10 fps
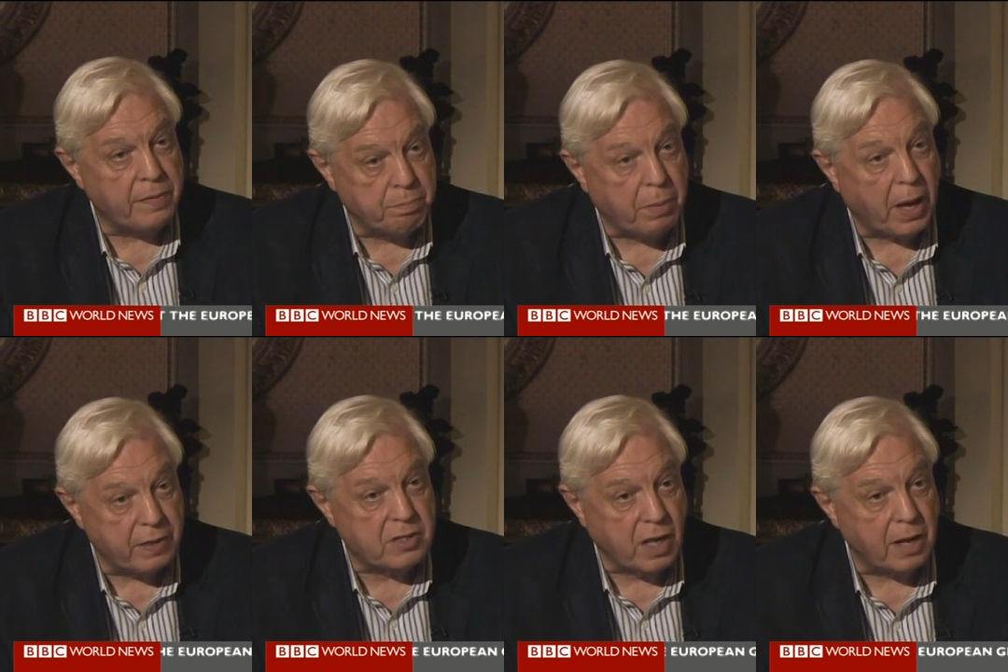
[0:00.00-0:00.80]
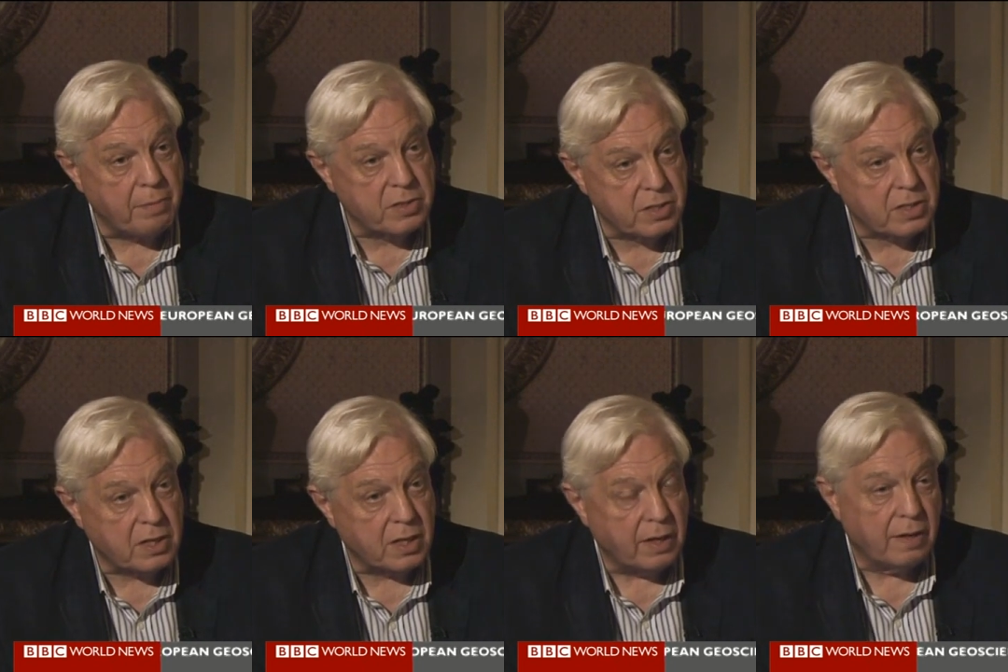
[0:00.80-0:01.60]
by the time this
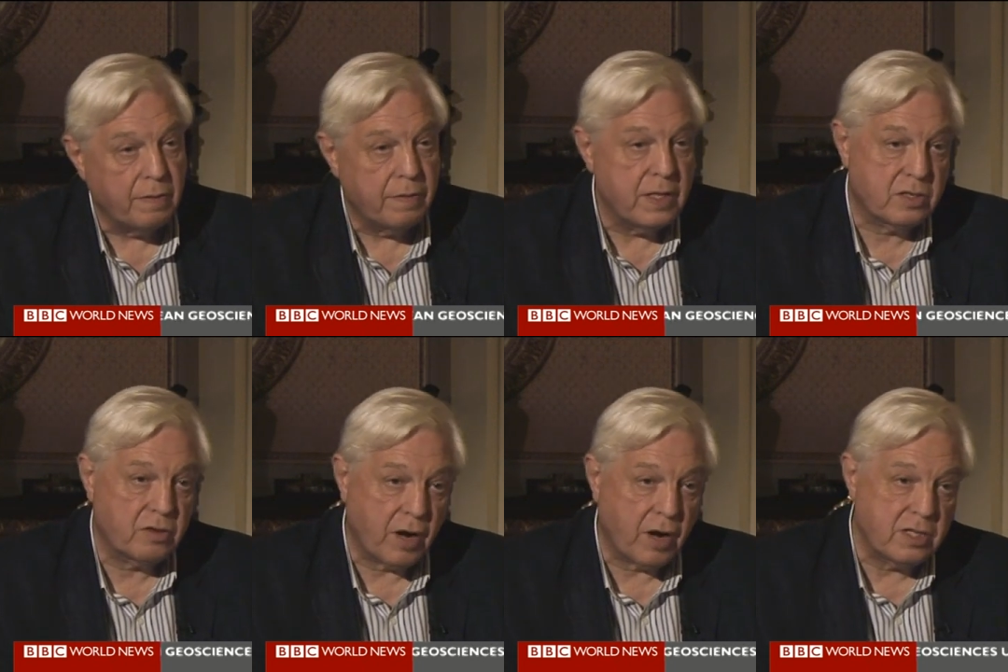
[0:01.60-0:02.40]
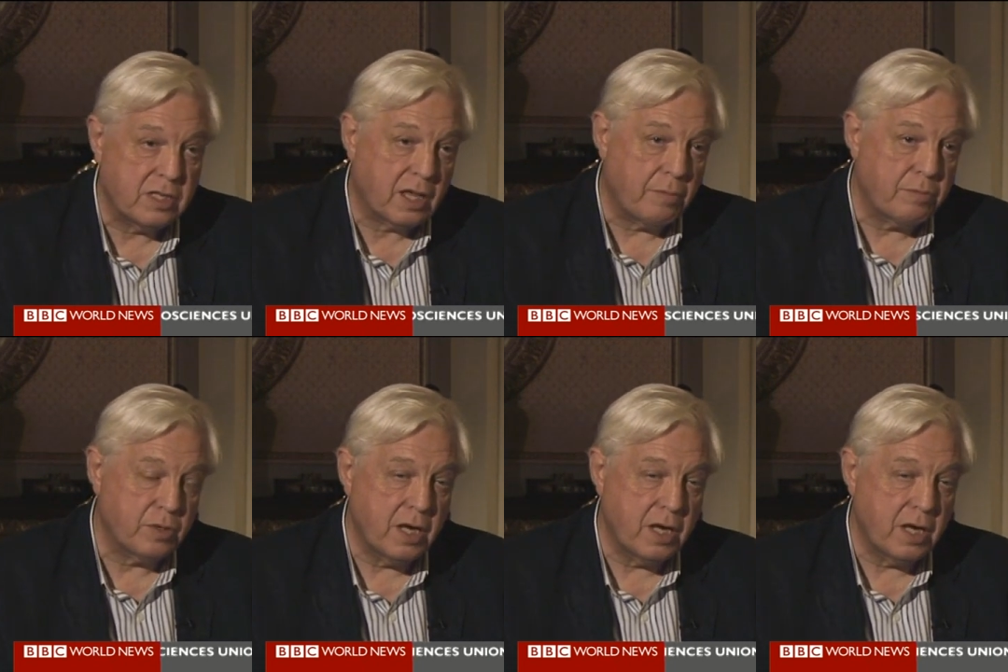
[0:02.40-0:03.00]
crisis comes to an